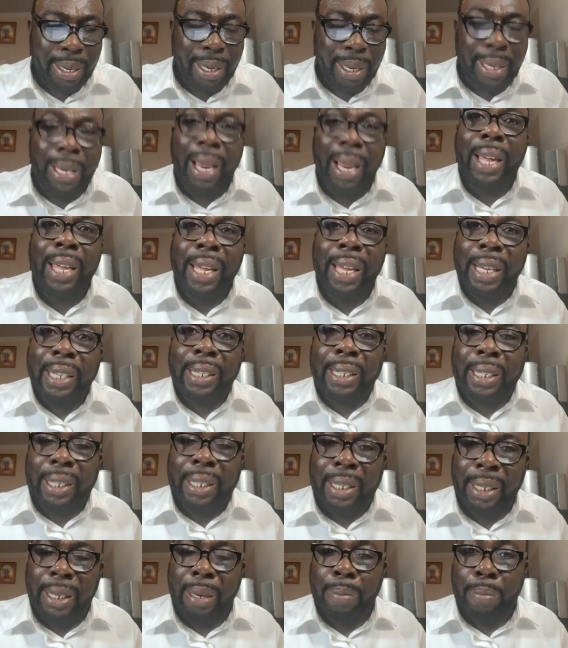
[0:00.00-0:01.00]
that
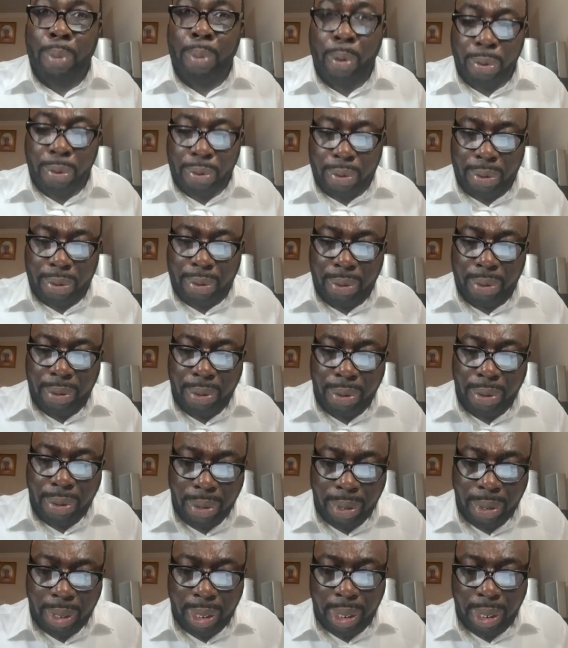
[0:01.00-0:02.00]
heals the bones,
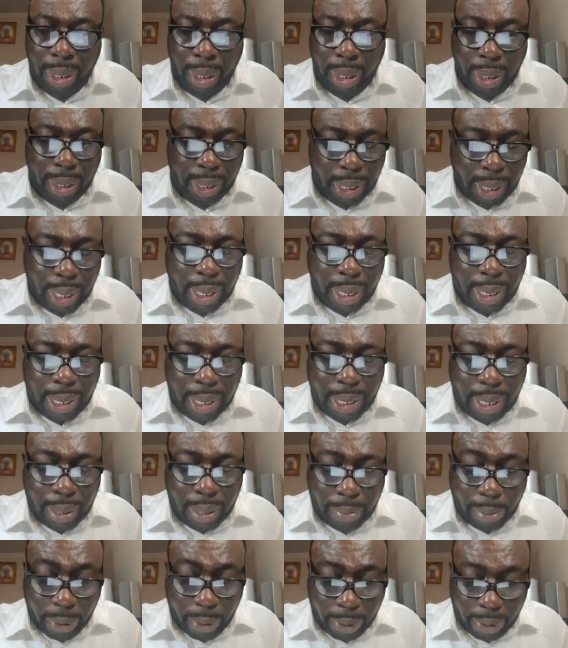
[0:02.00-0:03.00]
strengthens
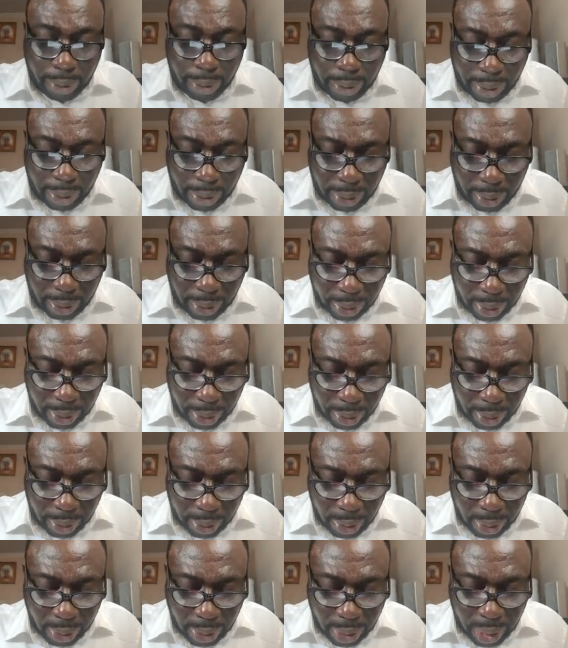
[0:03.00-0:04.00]
the bones,
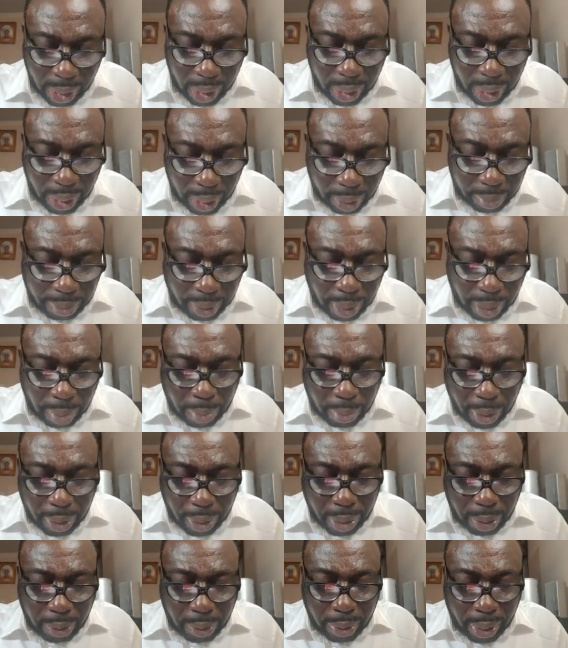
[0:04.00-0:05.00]
and helps
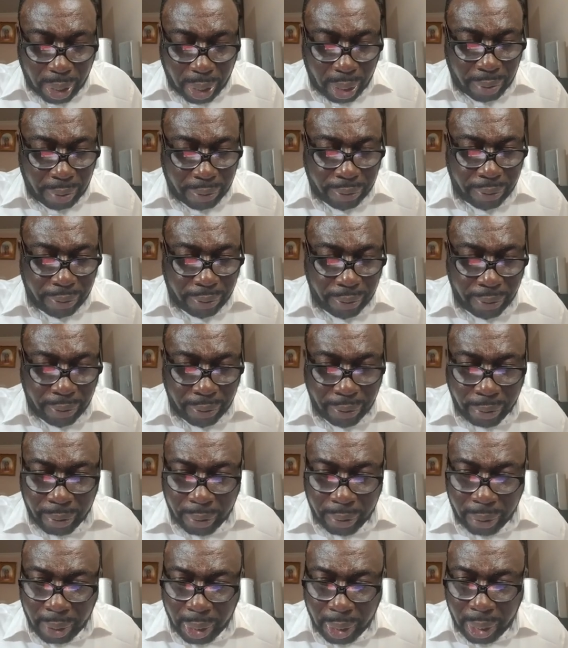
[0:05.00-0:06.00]
somebody to live.
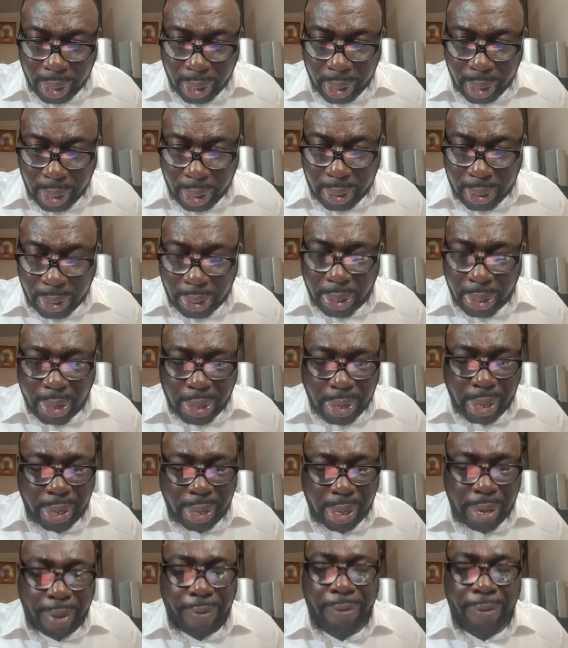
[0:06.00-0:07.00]
In
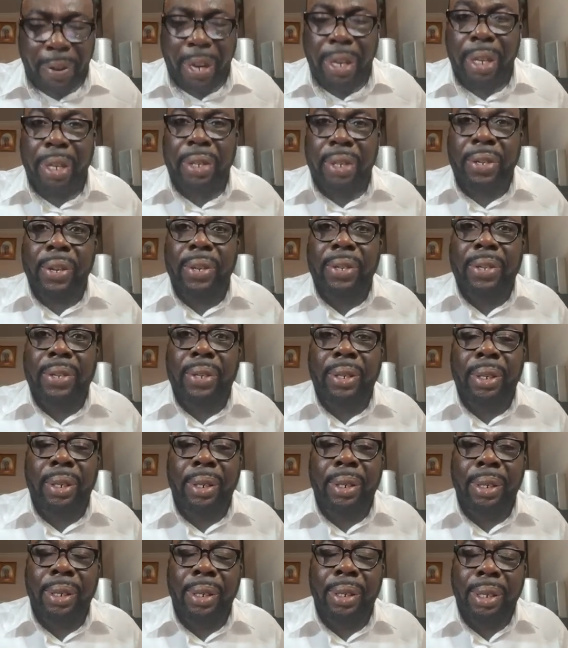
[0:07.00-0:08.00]
Jesus' in find a church.
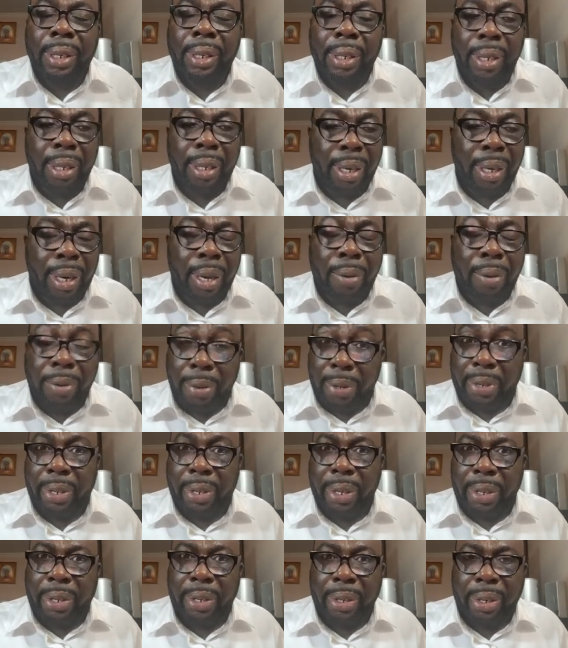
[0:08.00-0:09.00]
There are good
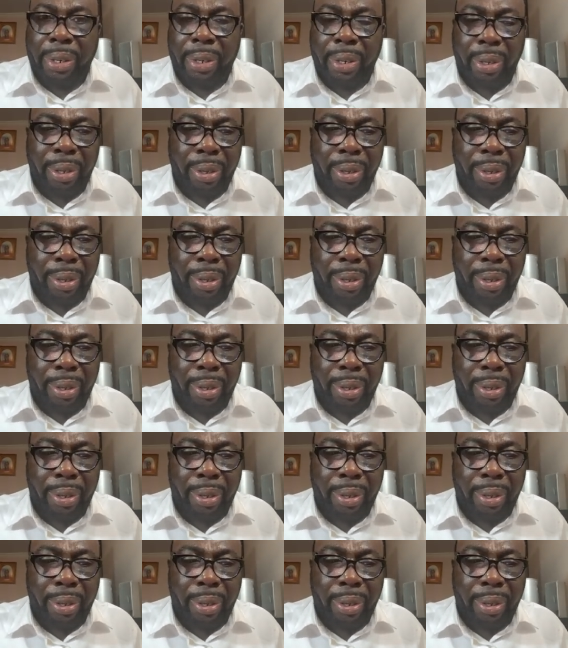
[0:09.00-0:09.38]
churches